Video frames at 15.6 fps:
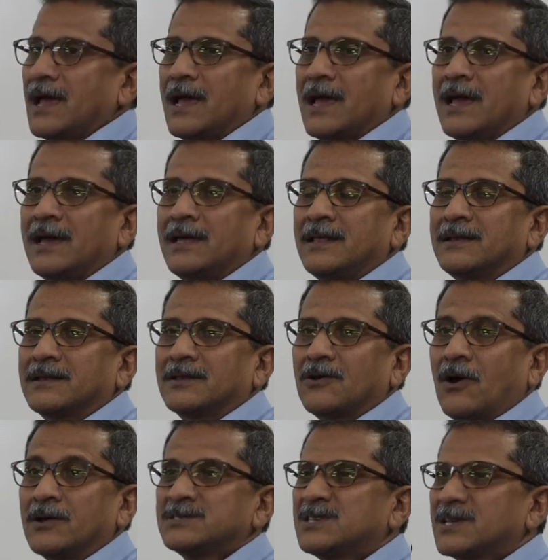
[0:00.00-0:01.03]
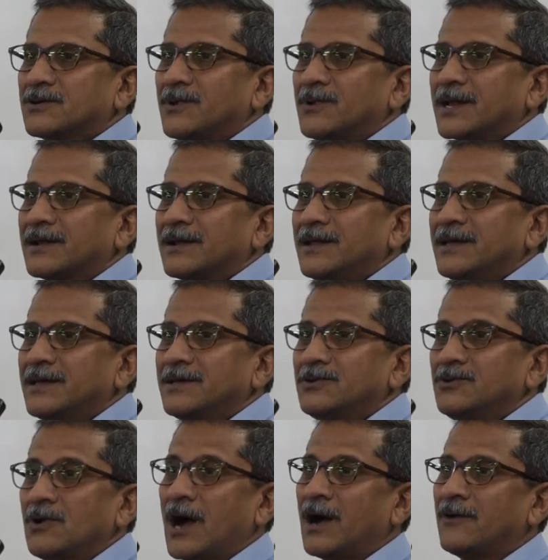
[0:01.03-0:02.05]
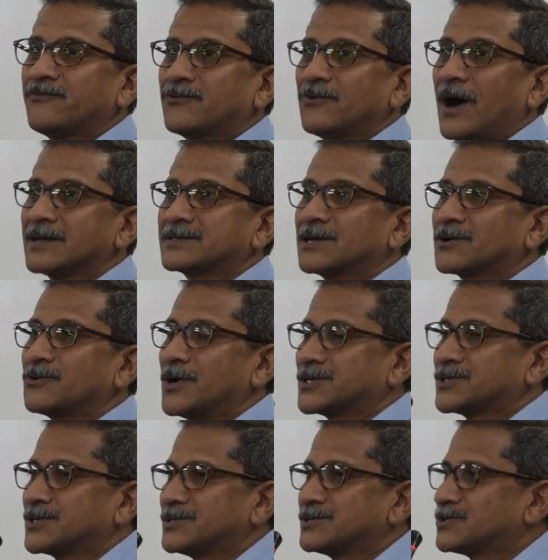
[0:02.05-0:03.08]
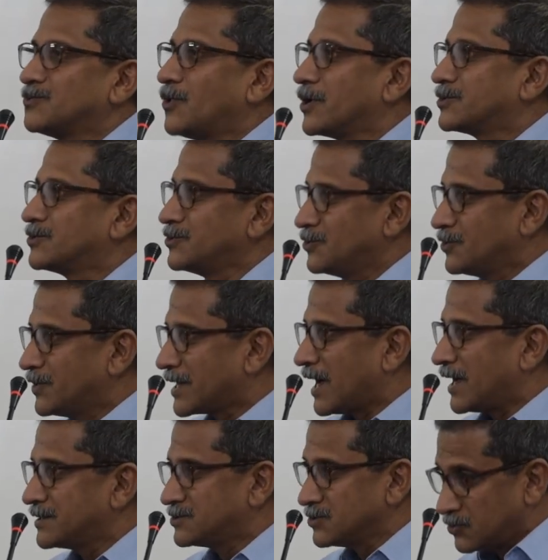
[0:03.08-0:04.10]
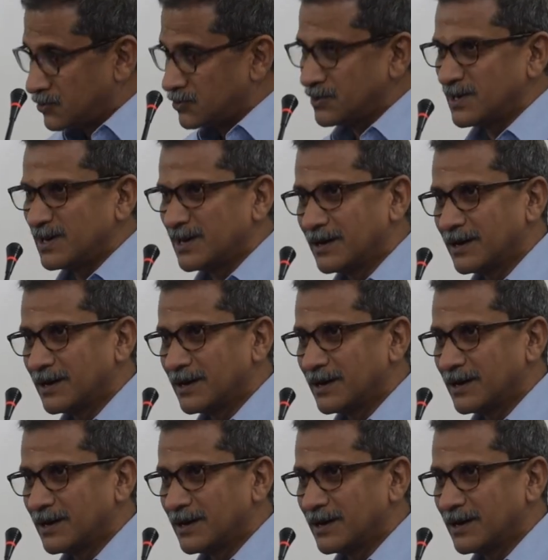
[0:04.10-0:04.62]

and consequently you have to ask a question, so what do you and I do?